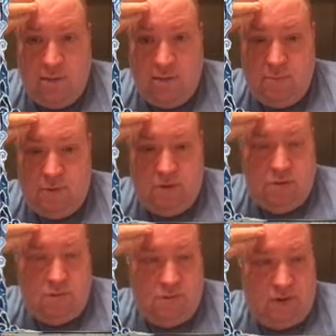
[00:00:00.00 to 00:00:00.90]
but
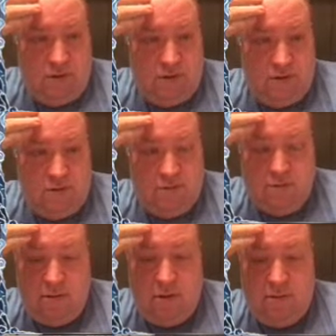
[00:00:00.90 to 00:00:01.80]
tutor effects
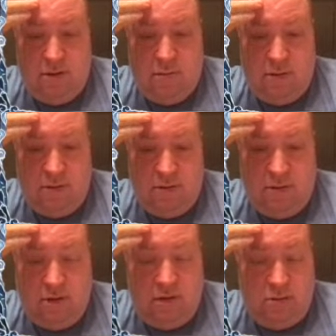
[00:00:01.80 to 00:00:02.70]
are typically
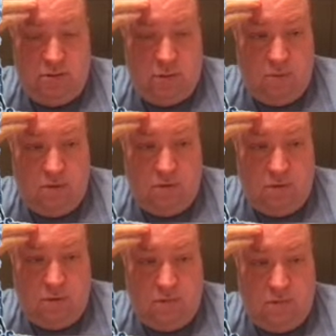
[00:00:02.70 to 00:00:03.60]
extremely
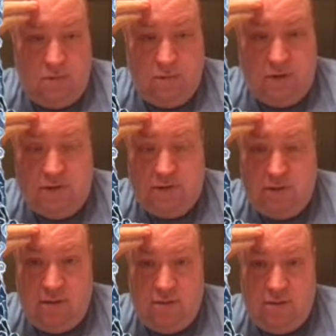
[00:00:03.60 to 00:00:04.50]
strong for a reason,
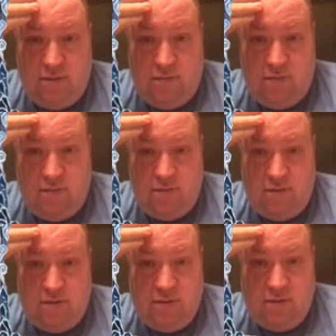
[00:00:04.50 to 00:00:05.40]
and this one
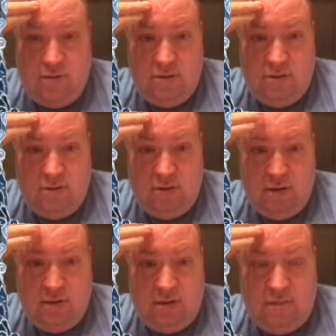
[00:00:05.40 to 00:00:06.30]

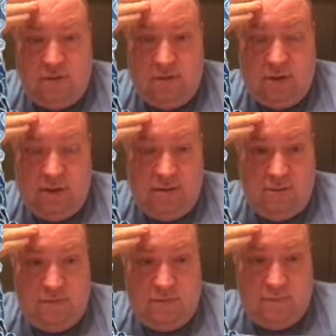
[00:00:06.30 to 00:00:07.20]
definitely
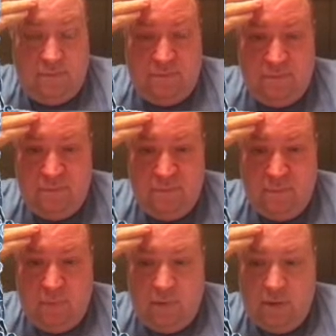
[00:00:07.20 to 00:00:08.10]
is,
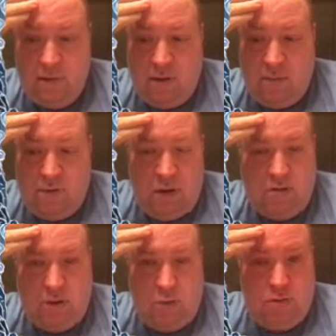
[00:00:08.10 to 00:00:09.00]
but it's
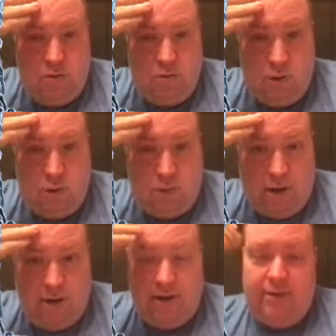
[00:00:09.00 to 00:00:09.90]
only when you're
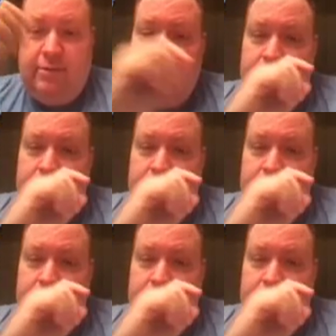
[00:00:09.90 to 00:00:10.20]
behind.